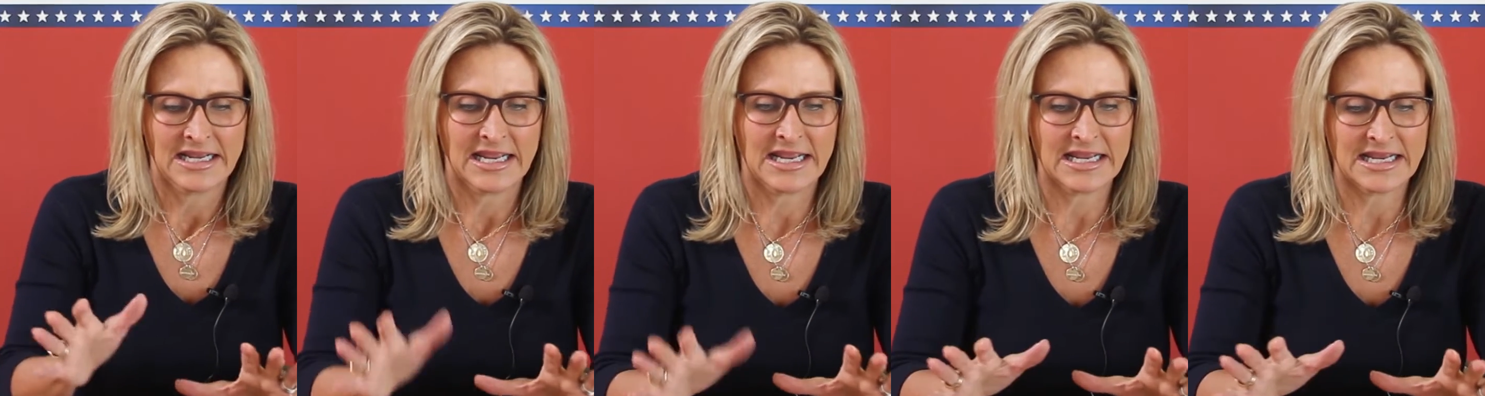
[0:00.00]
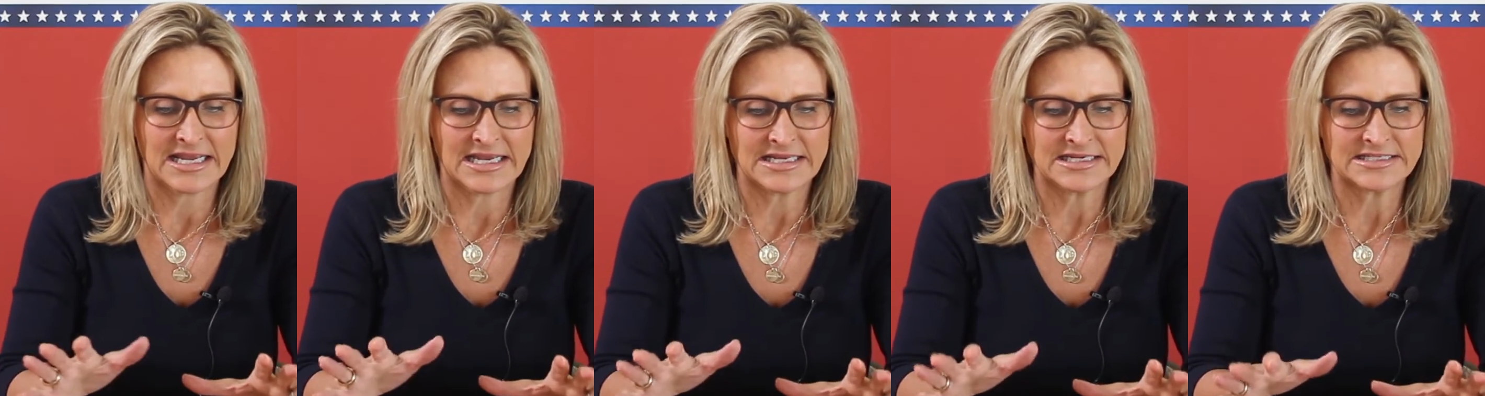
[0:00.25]

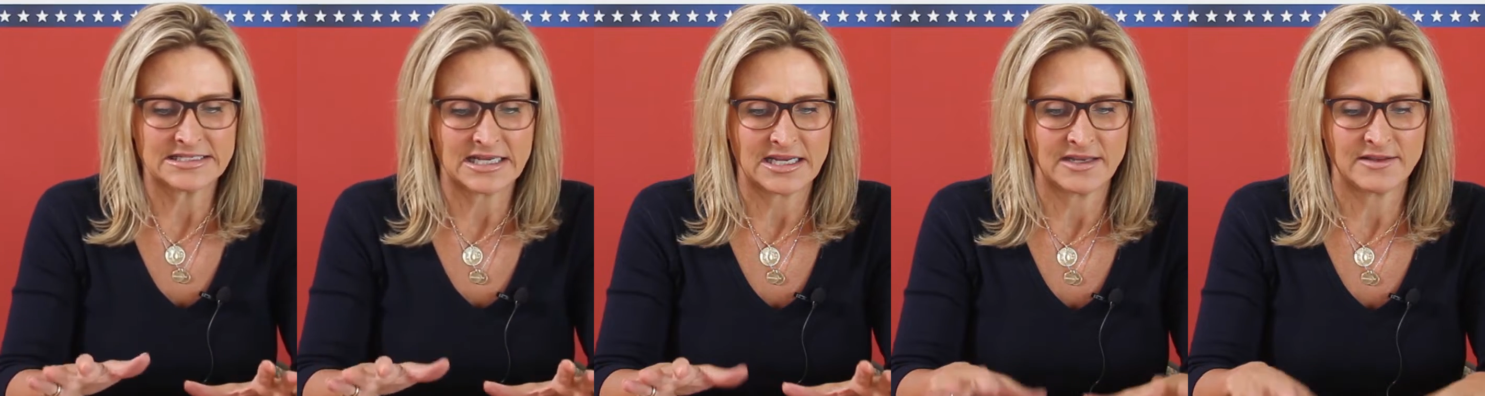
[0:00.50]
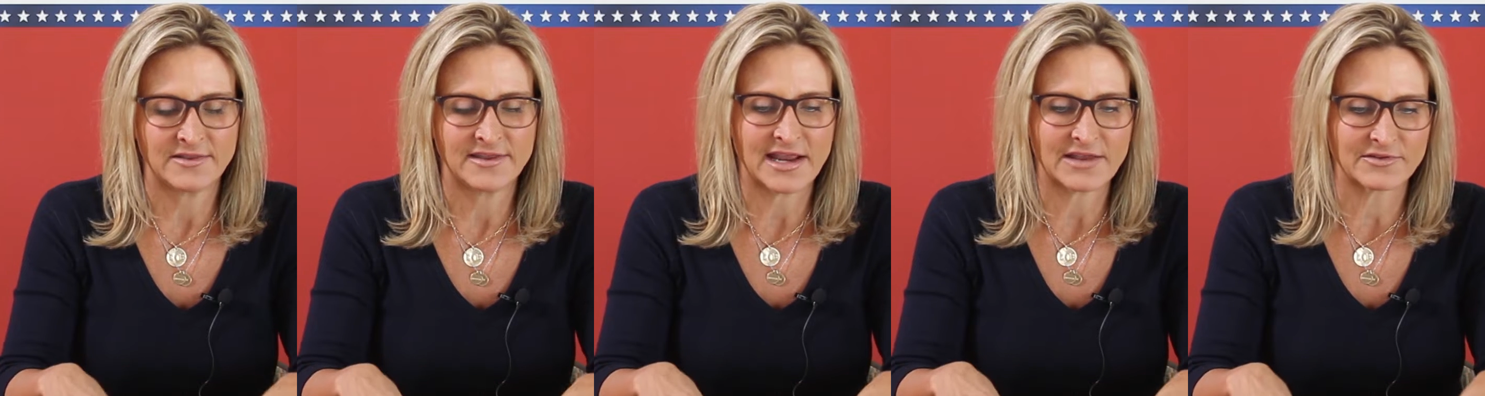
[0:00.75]
And
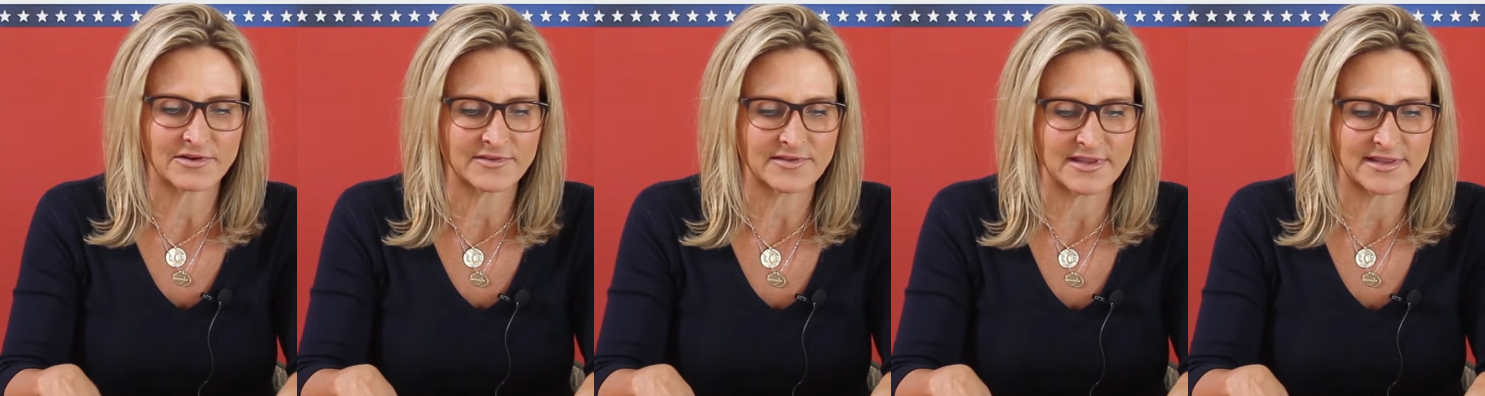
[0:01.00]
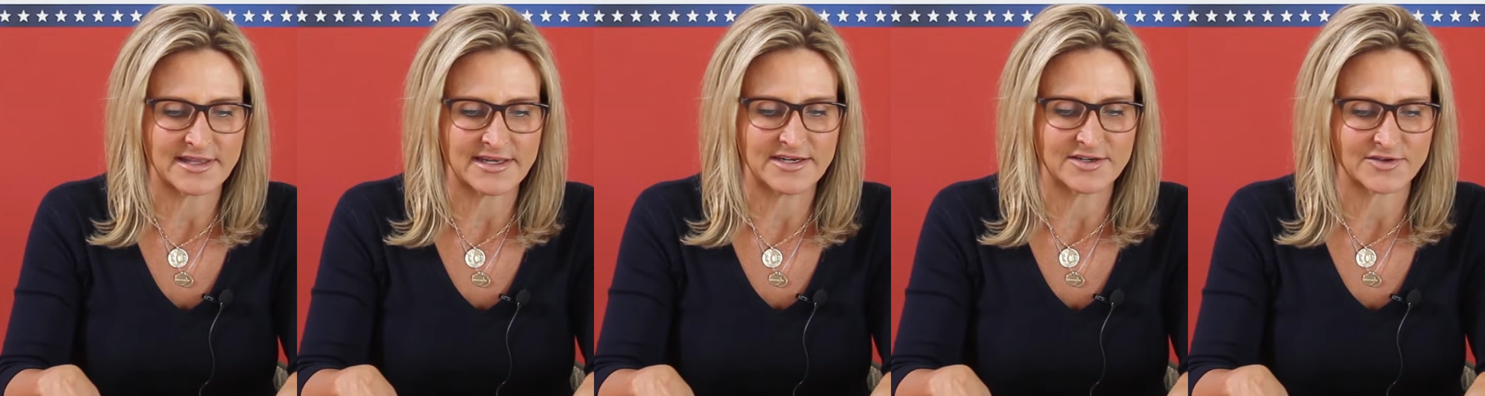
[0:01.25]
the other
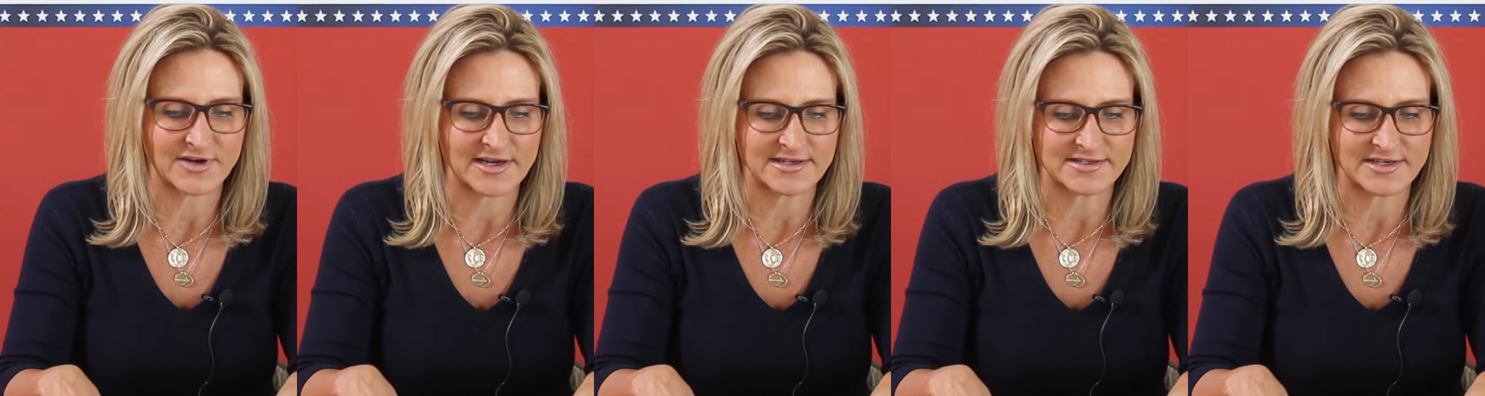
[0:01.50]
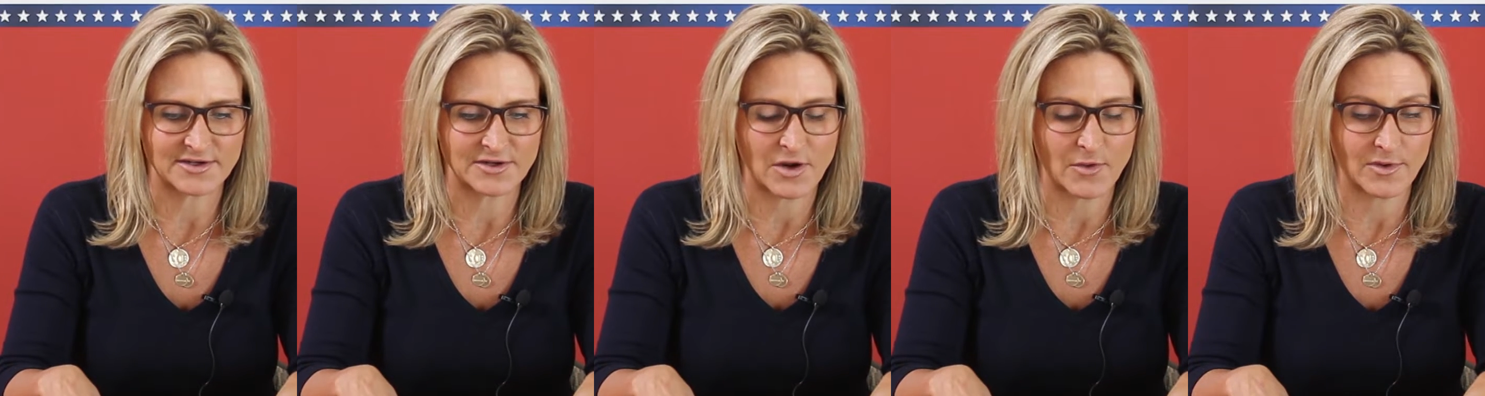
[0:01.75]
thing that he tries
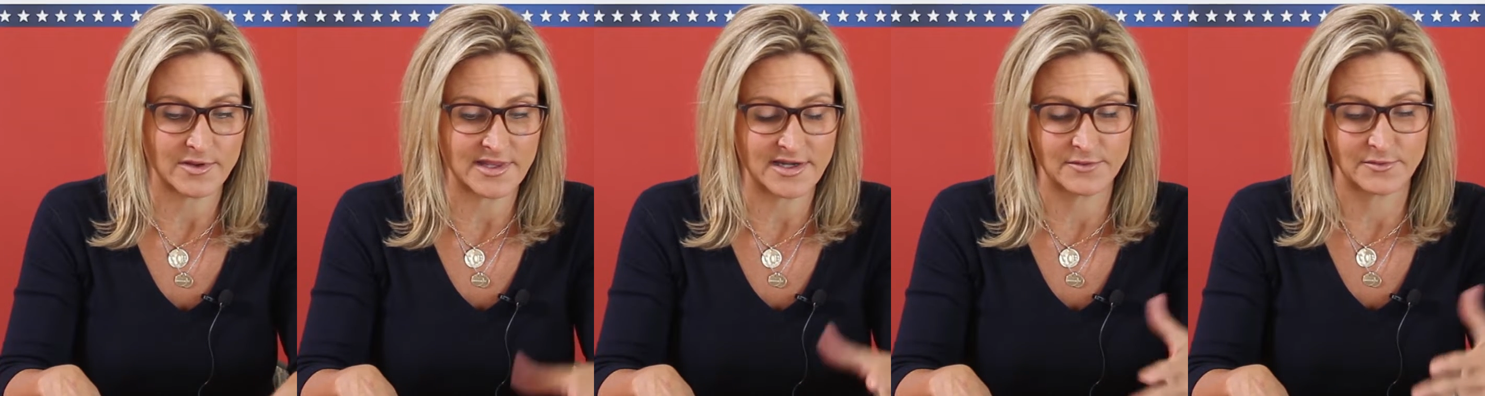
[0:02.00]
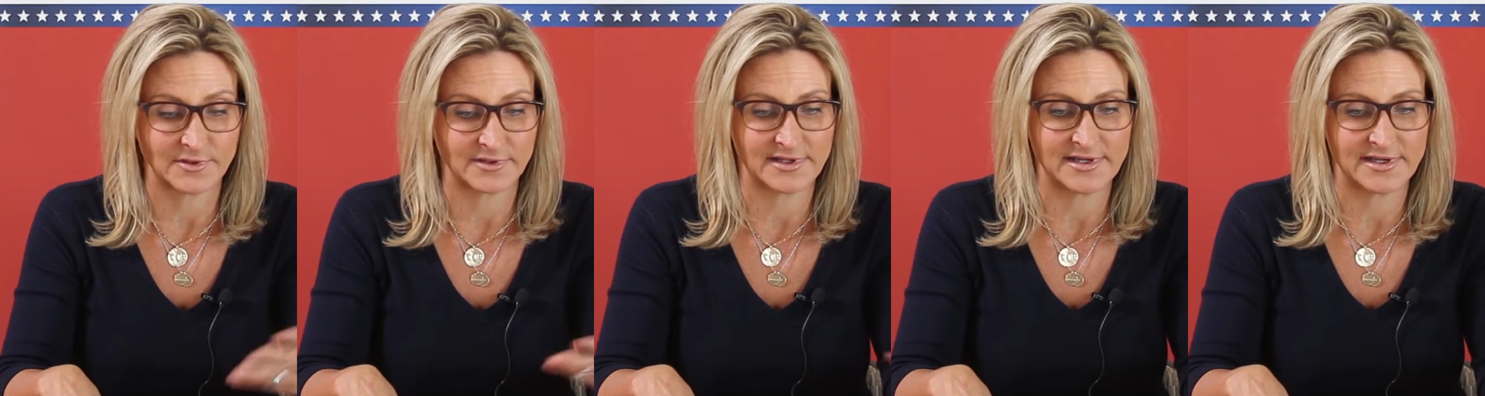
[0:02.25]
to go on, the